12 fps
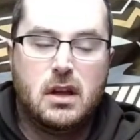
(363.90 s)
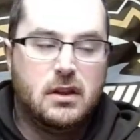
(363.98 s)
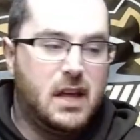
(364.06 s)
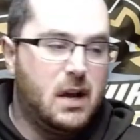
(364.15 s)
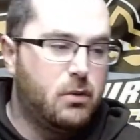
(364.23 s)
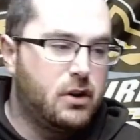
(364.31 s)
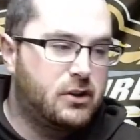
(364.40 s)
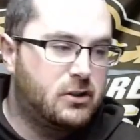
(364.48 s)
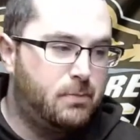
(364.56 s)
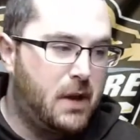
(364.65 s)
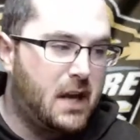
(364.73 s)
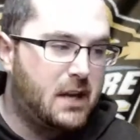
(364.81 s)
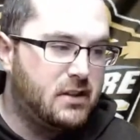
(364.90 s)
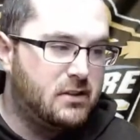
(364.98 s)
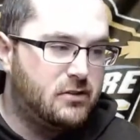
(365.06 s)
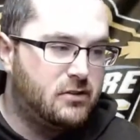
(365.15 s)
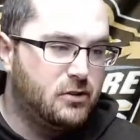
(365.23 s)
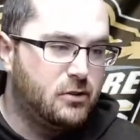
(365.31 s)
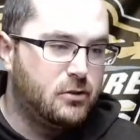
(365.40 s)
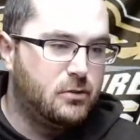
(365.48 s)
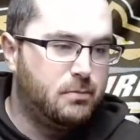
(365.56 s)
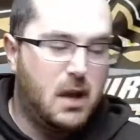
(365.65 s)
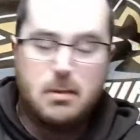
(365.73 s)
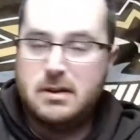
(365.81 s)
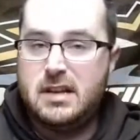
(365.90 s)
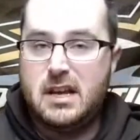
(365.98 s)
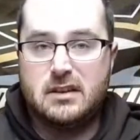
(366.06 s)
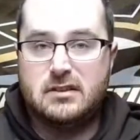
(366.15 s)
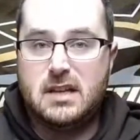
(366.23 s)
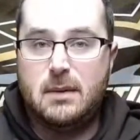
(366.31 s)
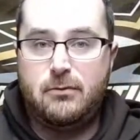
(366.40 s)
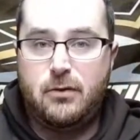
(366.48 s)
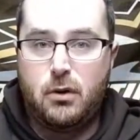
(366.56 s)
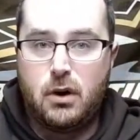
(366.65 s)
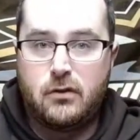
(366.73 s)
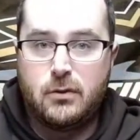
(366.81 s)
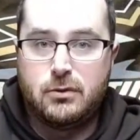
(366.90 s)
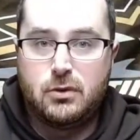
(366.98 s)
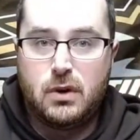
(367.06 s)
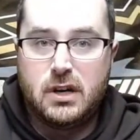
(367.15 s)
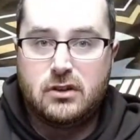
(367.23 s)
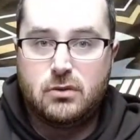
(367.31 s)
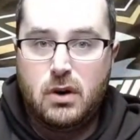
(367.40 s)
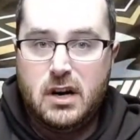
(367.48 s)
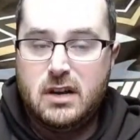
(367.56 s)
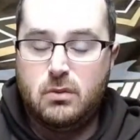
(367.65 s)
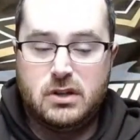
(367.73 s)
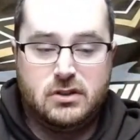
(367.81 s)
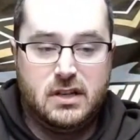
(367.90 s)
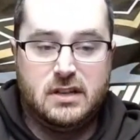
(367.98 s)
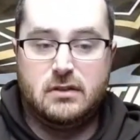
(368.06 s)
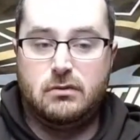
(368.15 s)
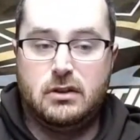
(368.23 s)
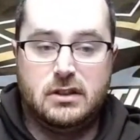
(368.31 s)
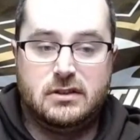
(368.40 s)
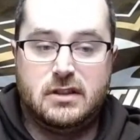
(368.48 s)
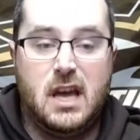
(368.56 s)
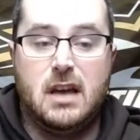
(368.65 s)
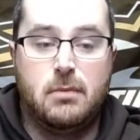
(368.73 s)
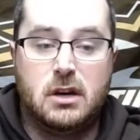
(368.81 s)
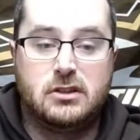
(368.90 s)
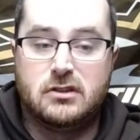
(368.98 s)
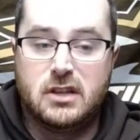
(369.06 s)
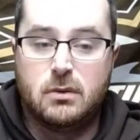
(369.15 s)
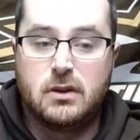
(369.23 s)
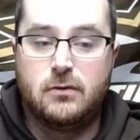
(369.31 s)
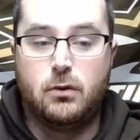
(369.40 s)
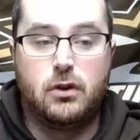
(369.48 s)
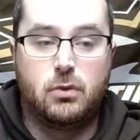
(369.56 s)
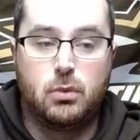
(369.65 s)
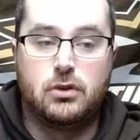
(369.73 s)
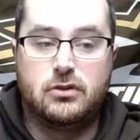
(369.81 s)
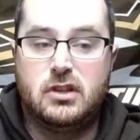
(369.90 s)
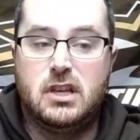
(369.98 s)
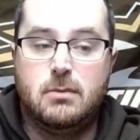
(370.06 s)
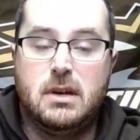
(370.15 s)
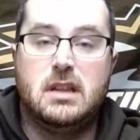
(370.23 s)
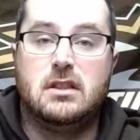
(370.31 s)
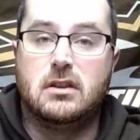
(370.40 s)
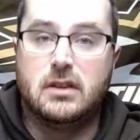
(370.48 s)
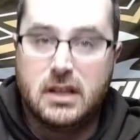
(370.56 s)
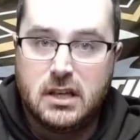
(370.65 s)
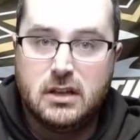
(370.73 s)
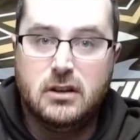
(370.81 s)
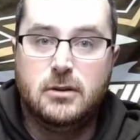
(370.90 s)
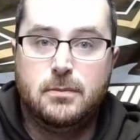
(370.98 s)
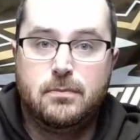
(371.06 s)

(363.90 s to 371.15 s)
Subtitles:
They were expected to maybe take a step forward from 2020, which isn't really saying much as they were the fourth worst team in the league.